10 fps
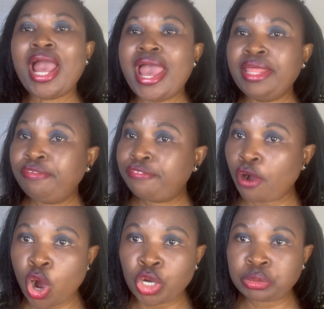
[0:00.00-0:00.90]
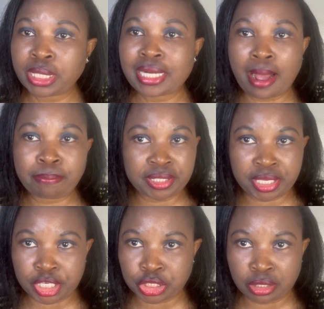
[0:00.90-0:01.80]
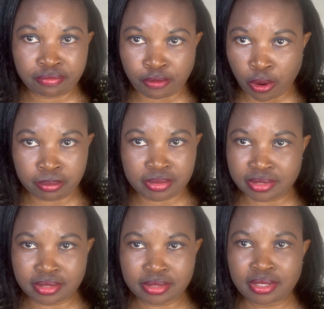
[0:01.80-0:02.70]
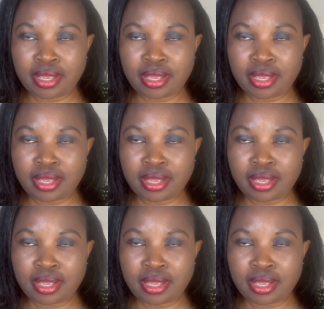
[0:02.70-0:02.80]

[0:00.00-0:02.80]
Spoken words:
N400 application forms,